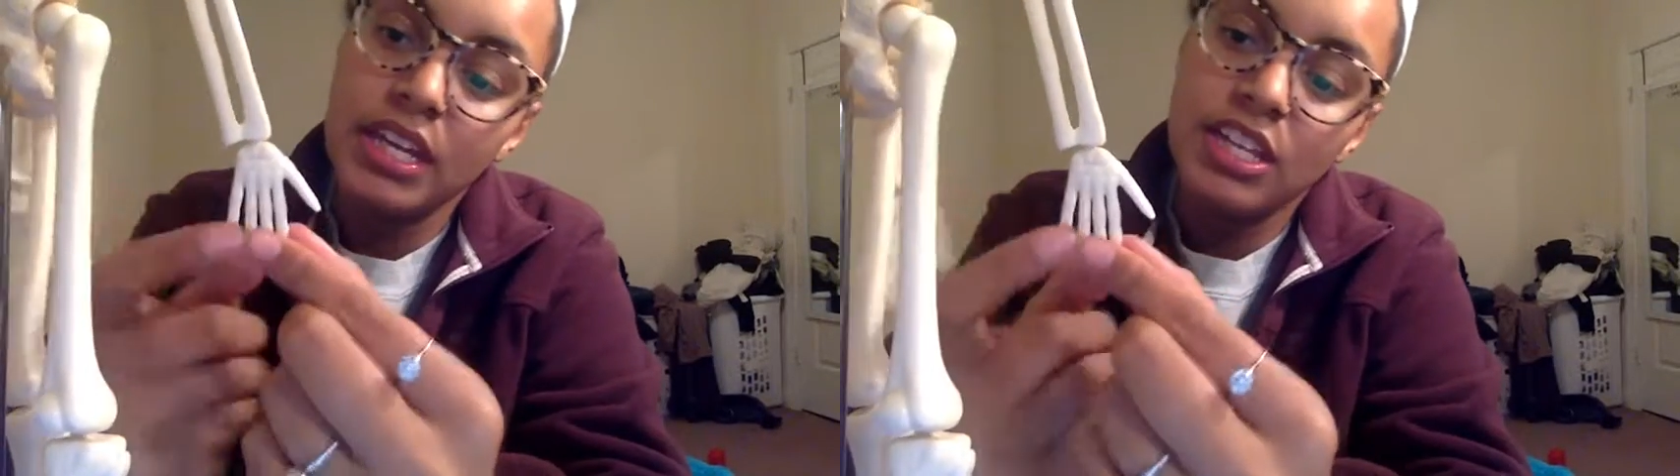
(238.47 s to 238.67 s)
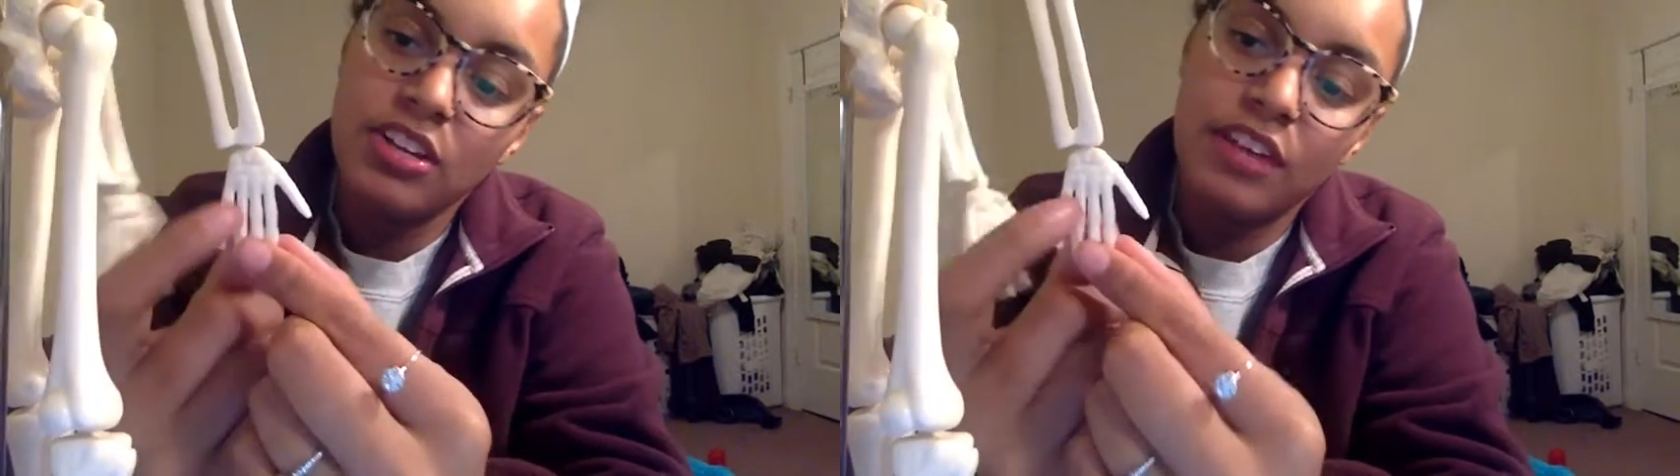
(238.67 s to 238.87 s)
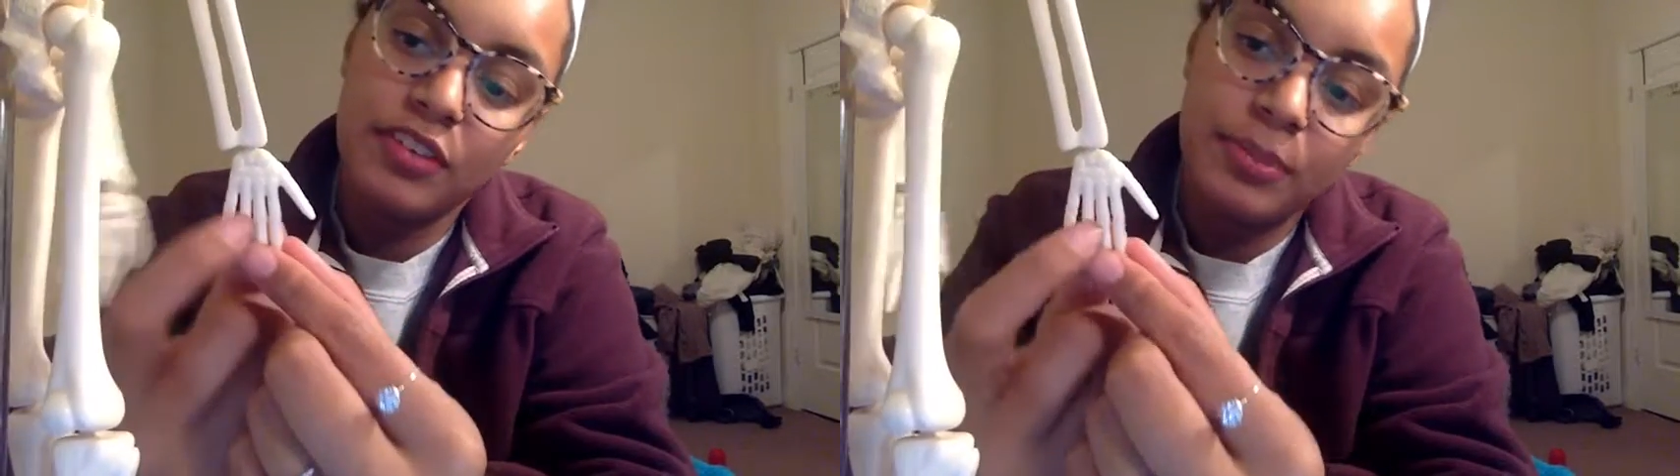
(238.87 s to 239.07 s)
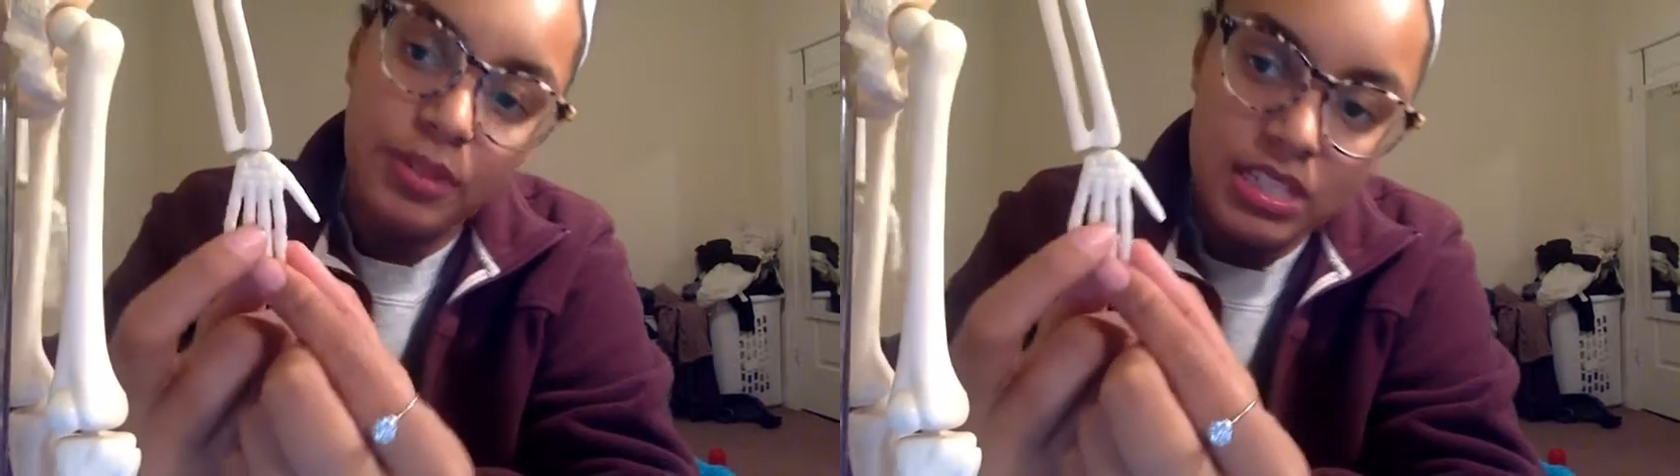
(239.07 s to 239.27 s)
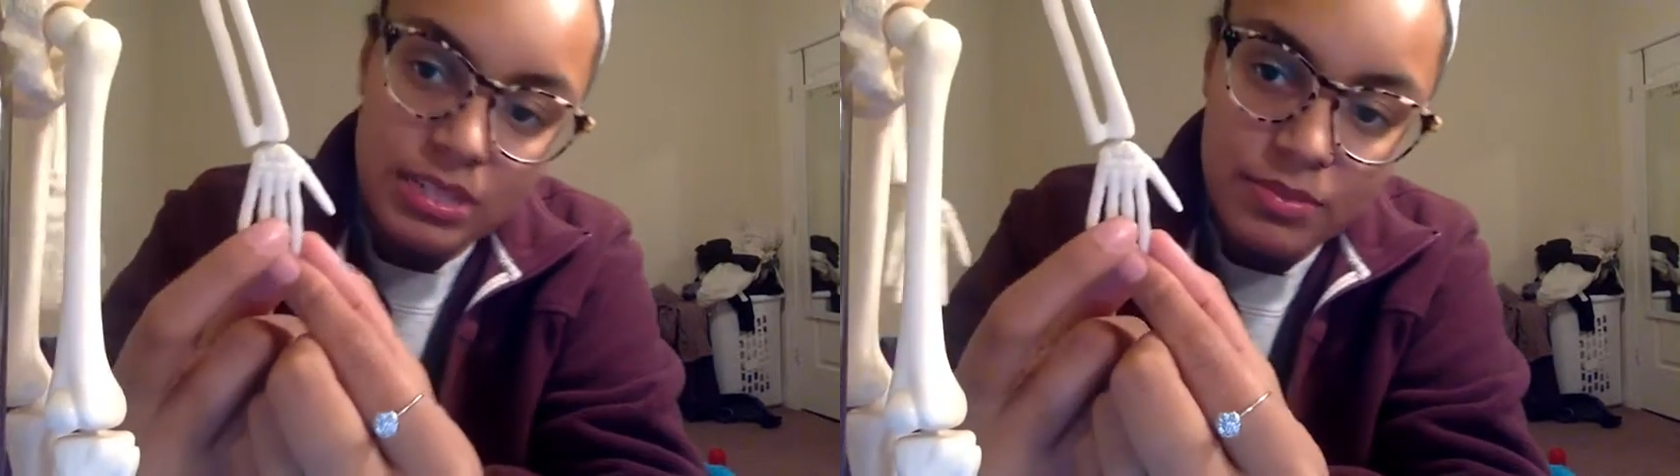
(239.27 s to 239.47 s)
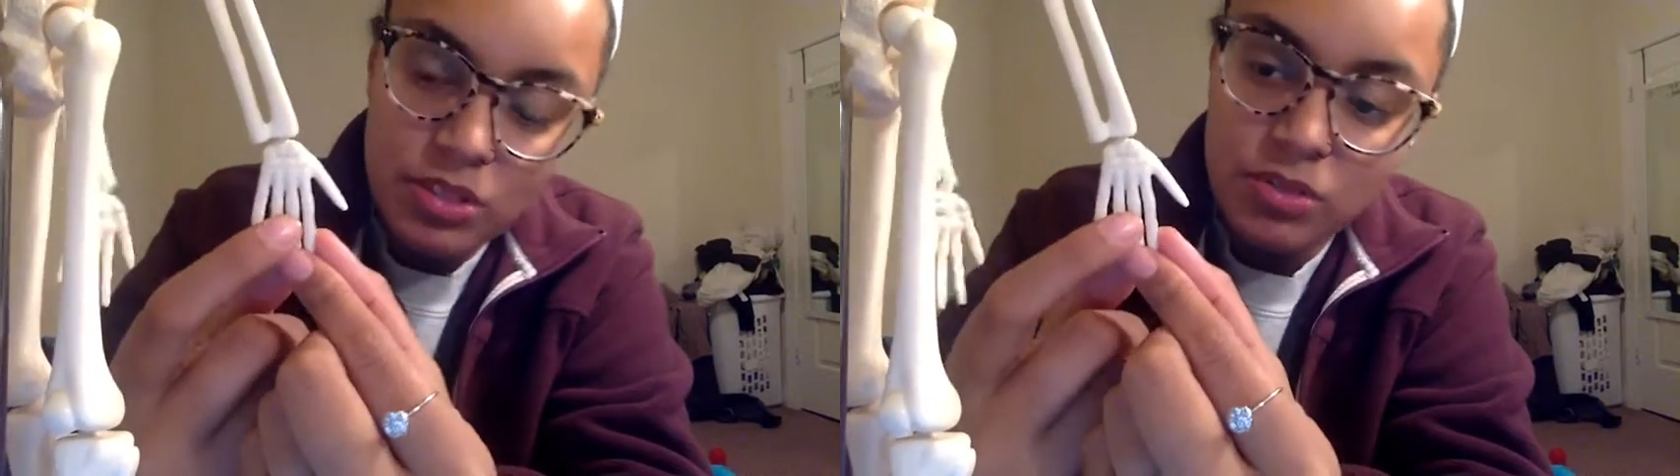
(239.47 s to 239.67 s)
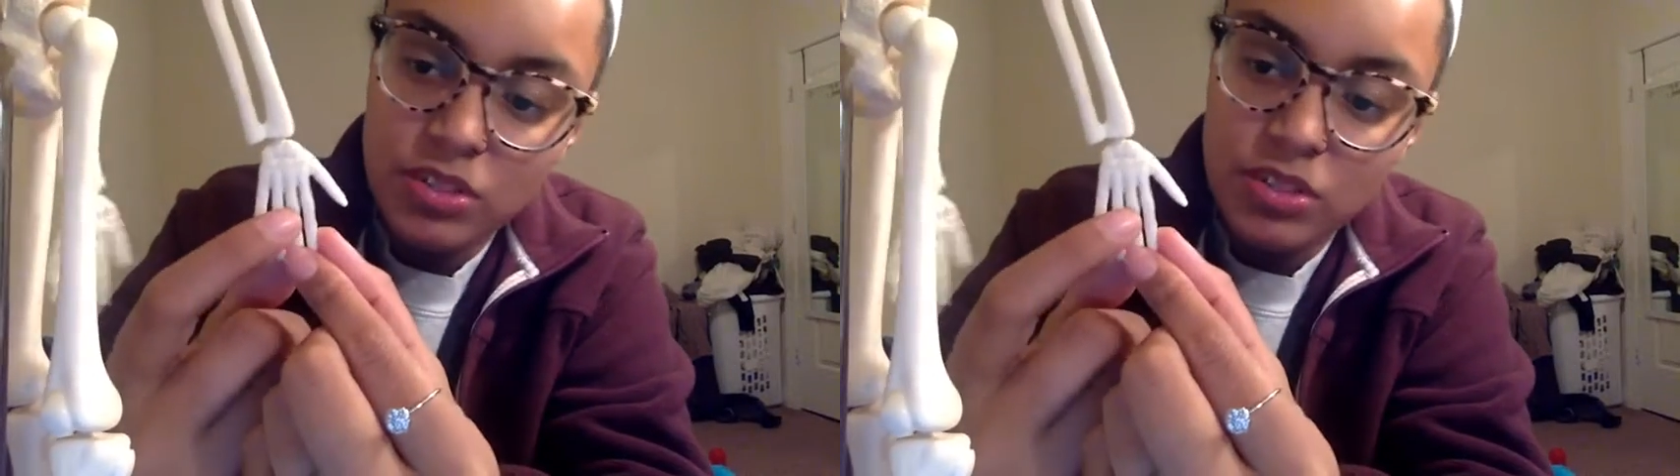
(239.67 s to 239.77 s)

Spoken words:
Then you have your proximal,